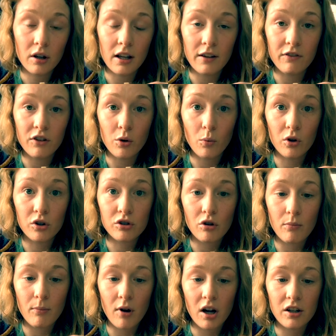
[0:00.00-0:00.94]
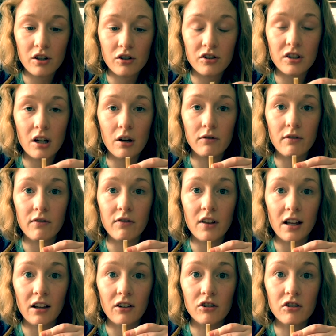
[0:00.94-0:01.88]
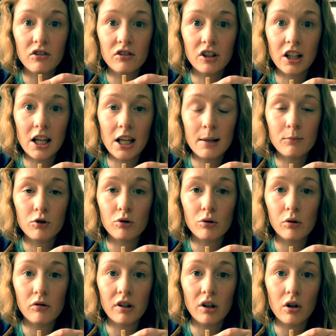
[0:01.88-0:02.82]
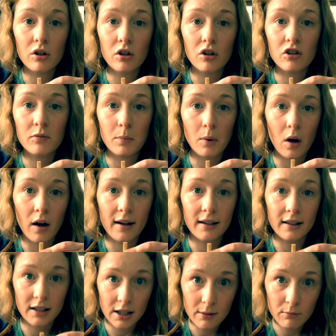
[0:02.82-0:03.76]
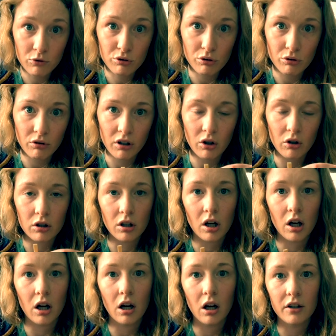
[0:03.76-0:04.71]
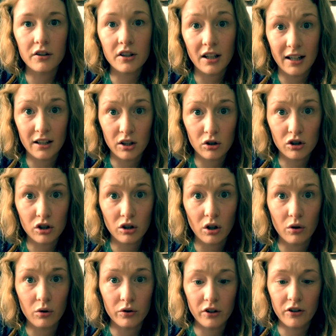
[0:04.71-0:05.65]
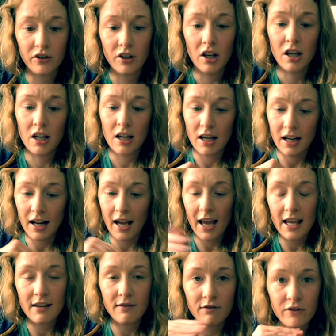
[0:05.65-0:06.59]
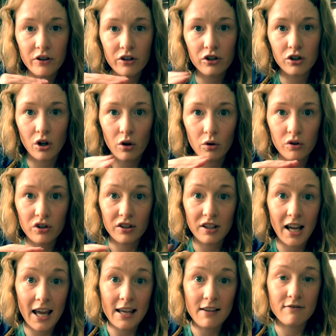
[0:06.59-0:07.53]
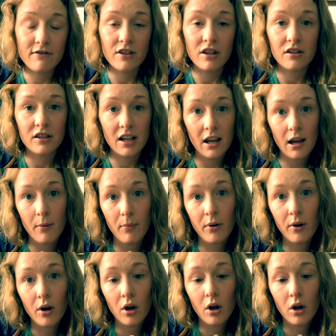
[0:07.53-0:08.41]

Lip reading: if you want to remind yourself of things, just keep drawing on your spine, keep drawing on your heart and your shoulders, and aim for the shoulders and aim for the tip